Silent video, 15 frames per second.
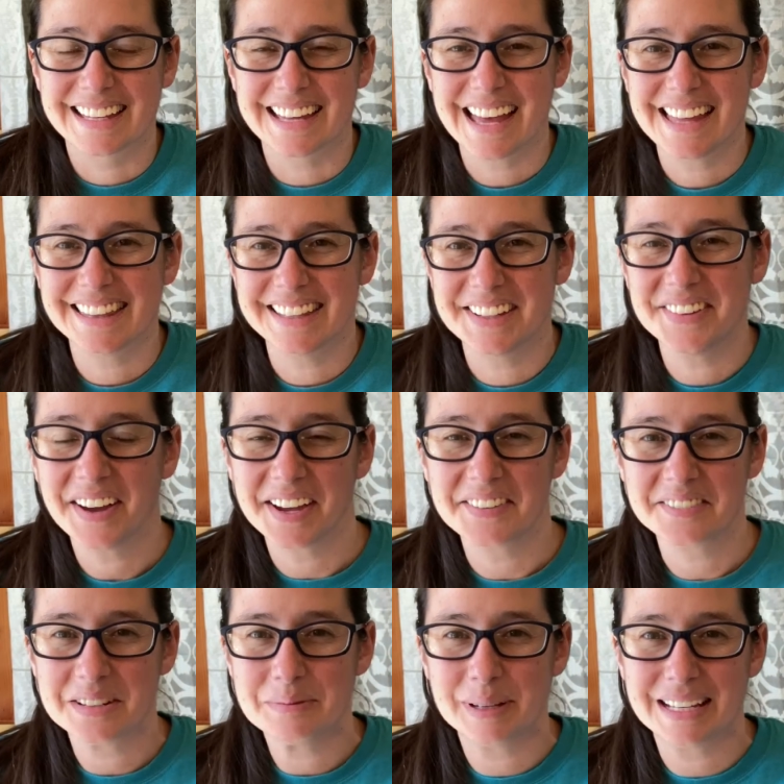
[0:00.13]
Hello
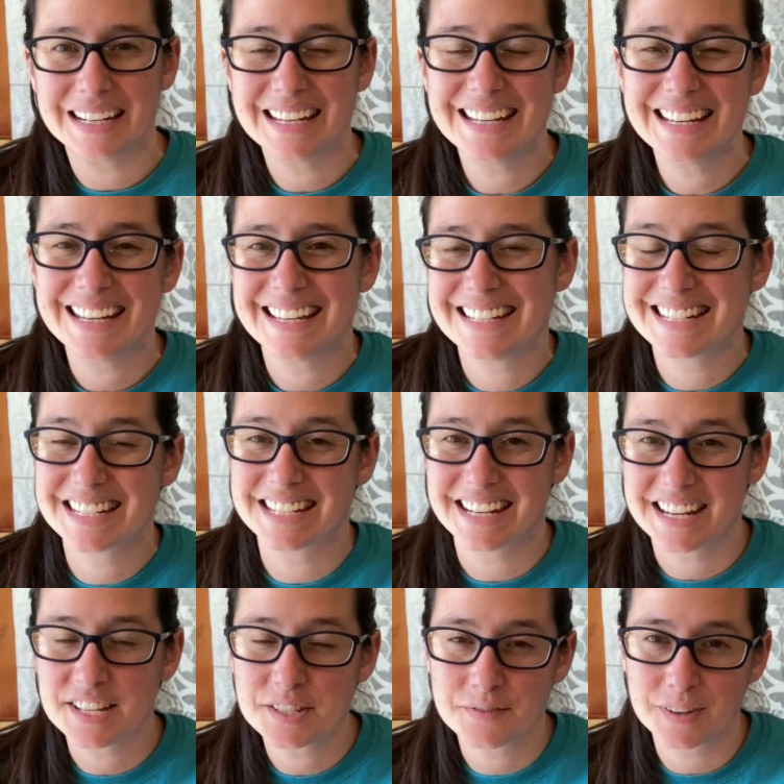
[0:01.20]
everybody! In
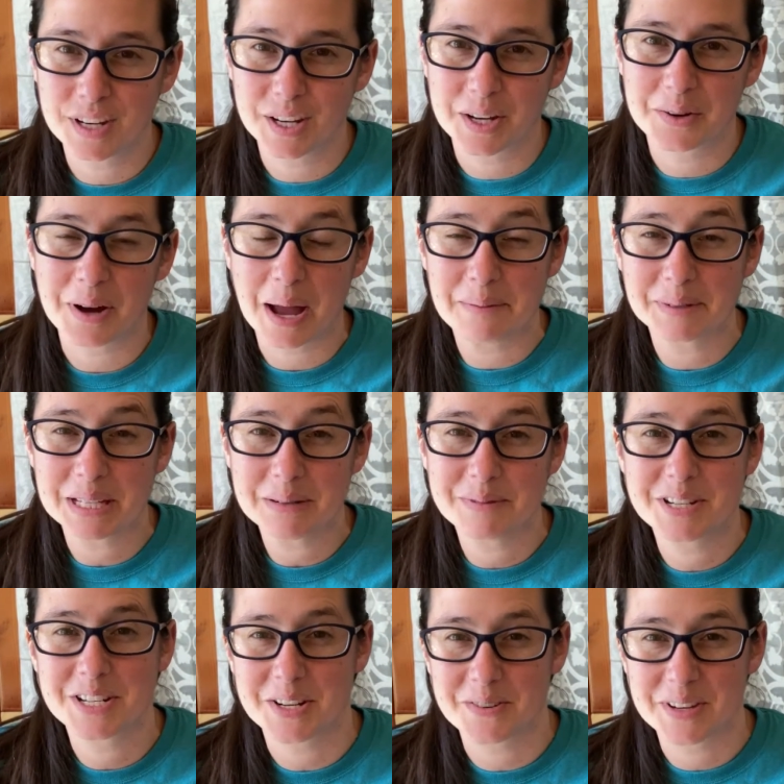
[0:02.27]
today's video, I'm going to be
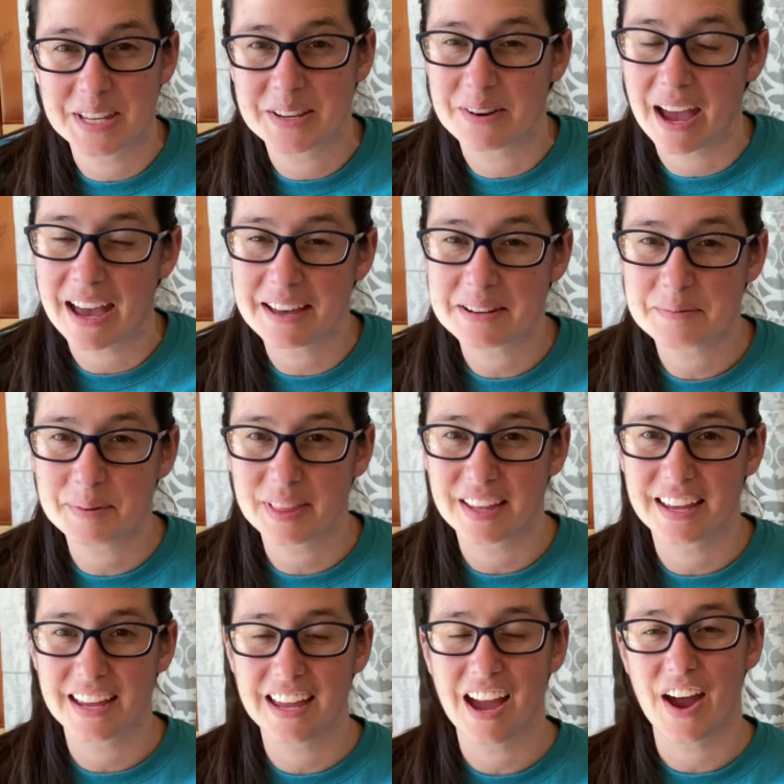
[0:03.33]
showing you how to
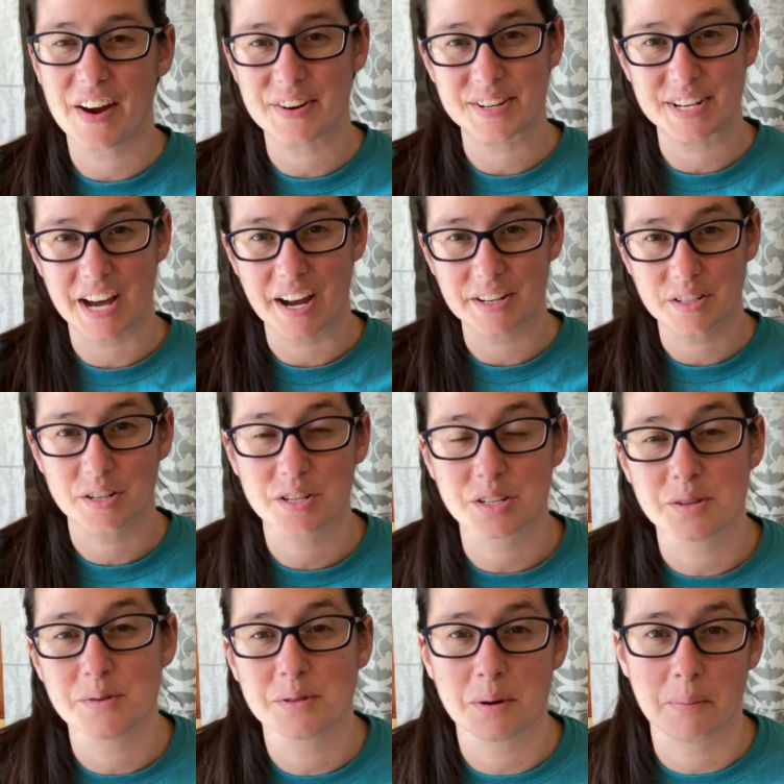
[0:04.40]
play our Dr.
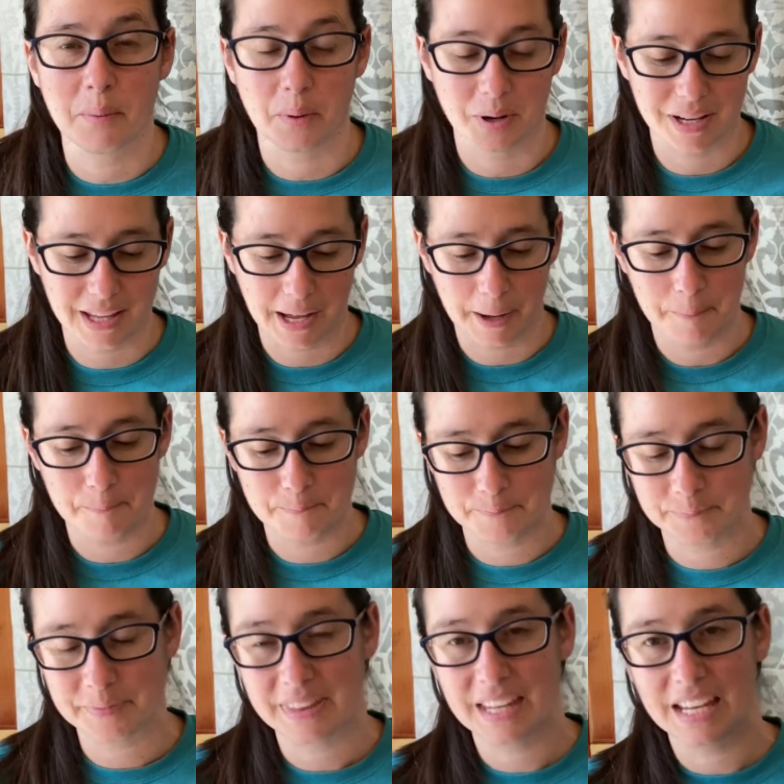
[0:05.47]
Seuss board game.
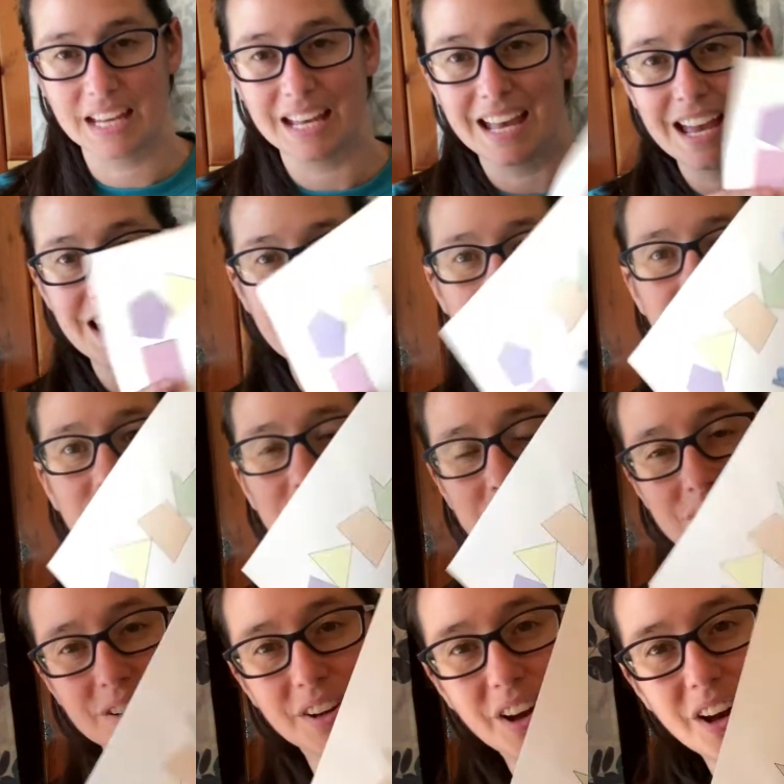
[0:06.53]
You
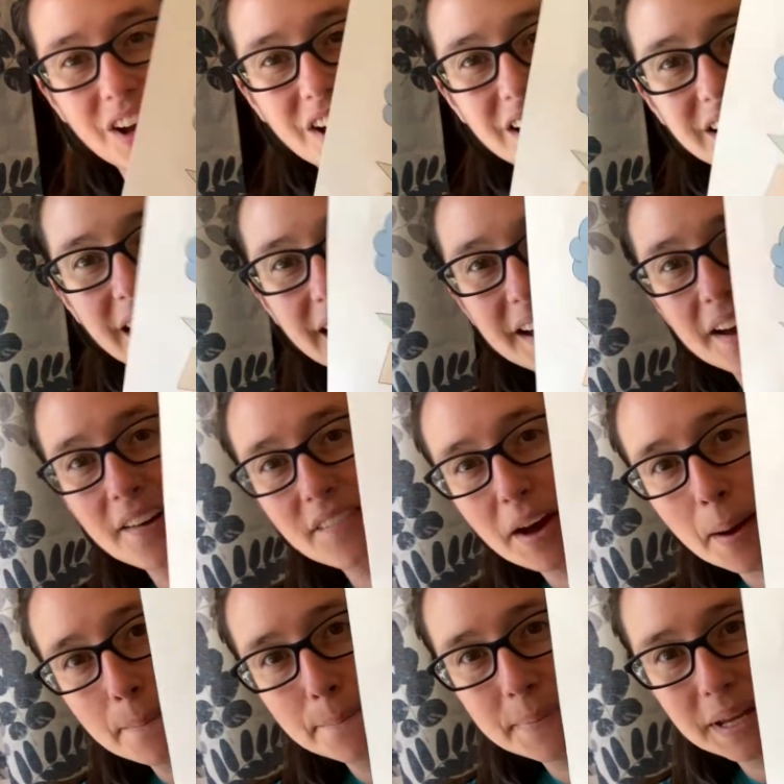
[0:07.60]
should all have
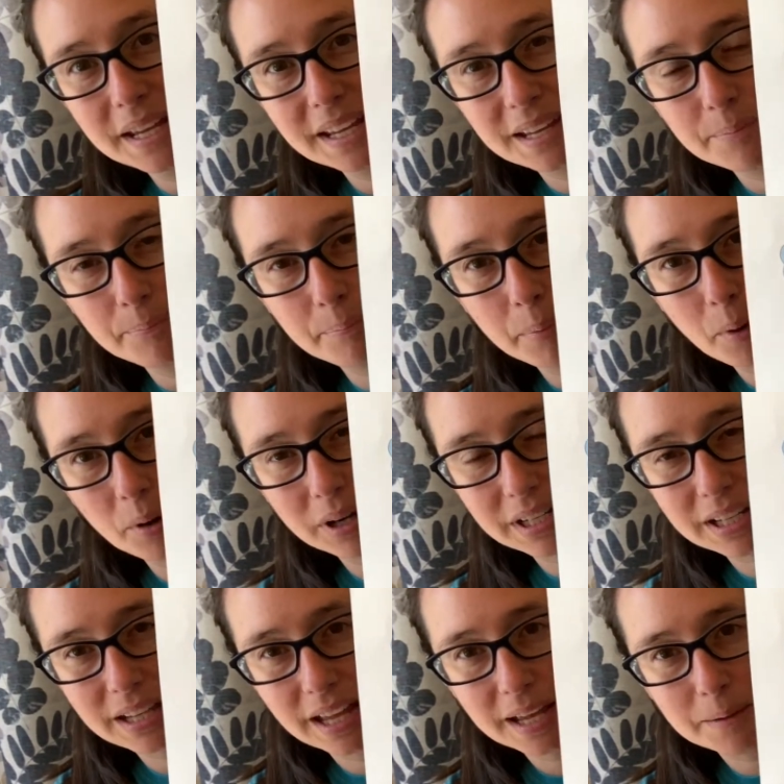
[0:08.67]
a big
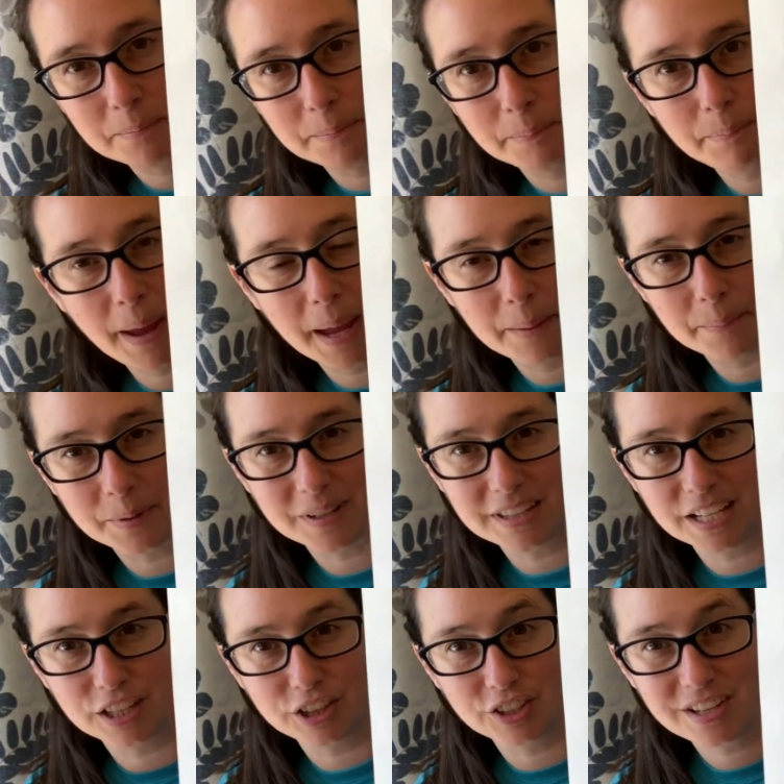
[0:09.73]
board game paper
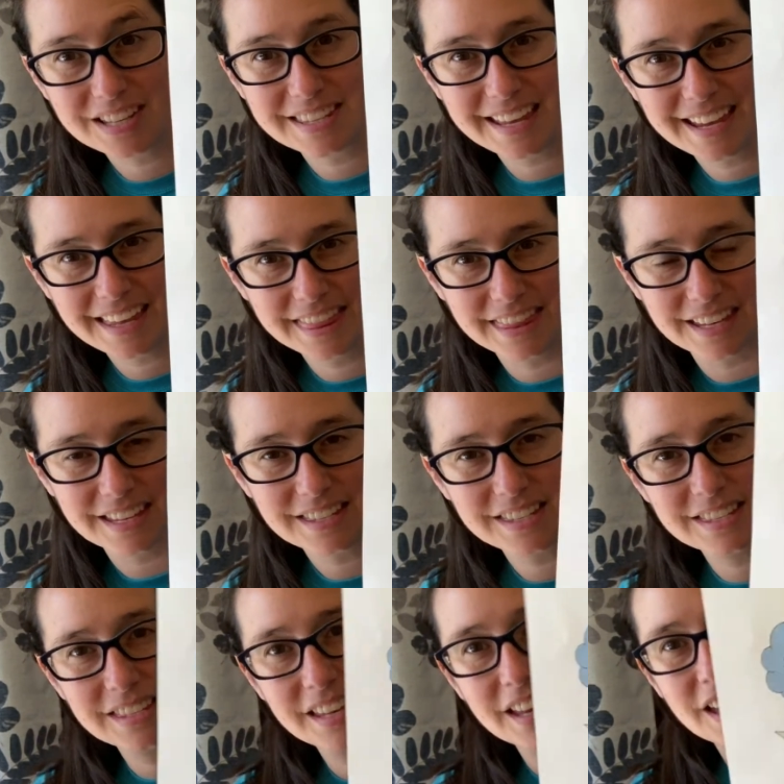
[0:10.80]
that looks like
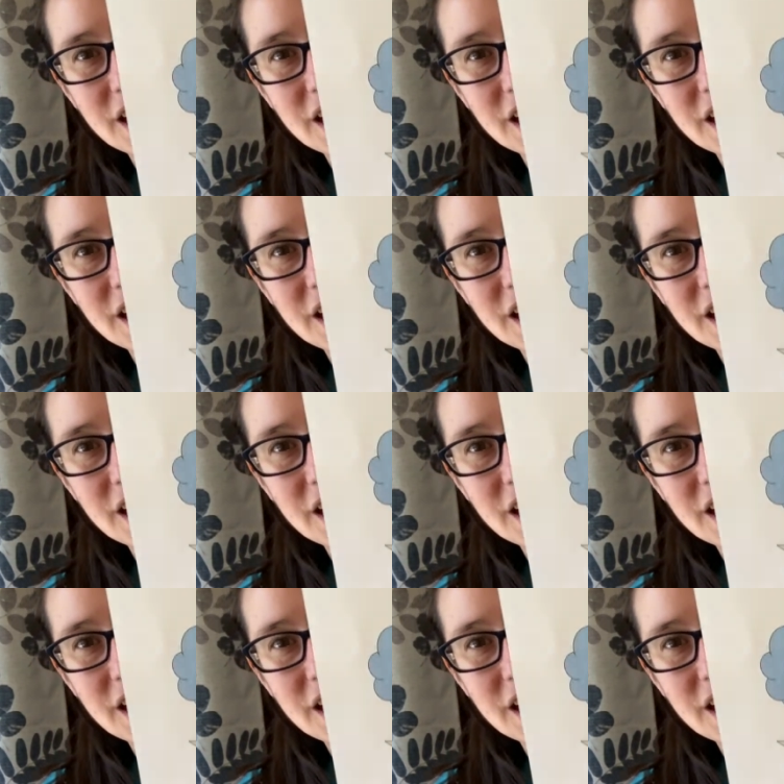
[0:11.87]
this.